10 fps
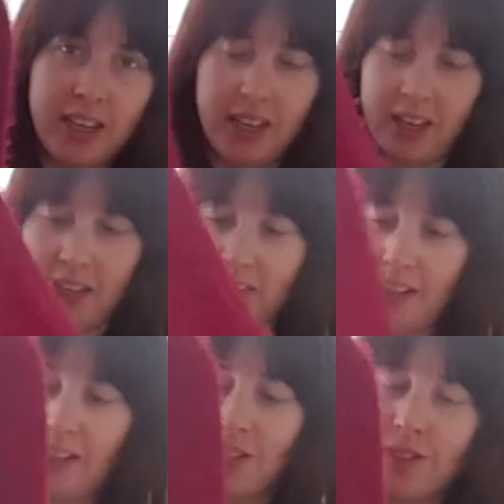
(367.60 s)
it
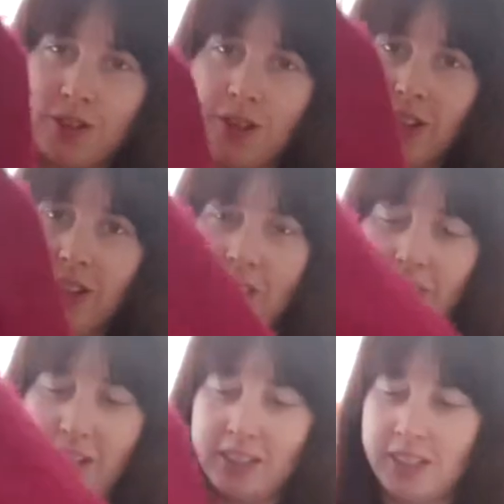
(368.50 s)
is so
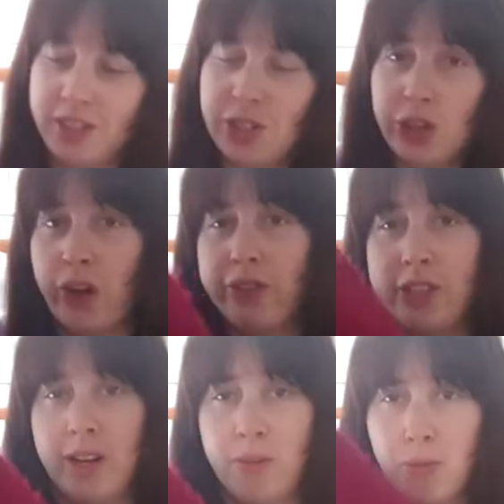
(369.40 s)
nice and soft
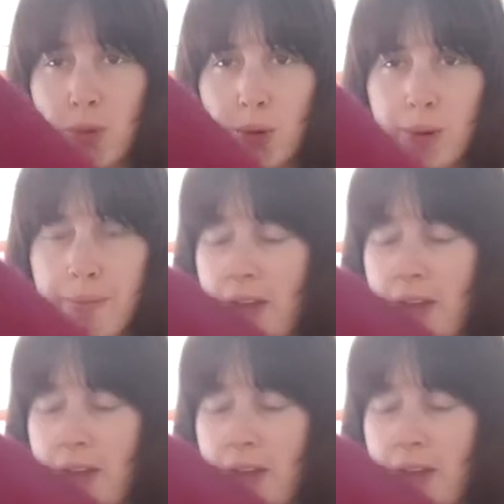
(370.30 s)
and warm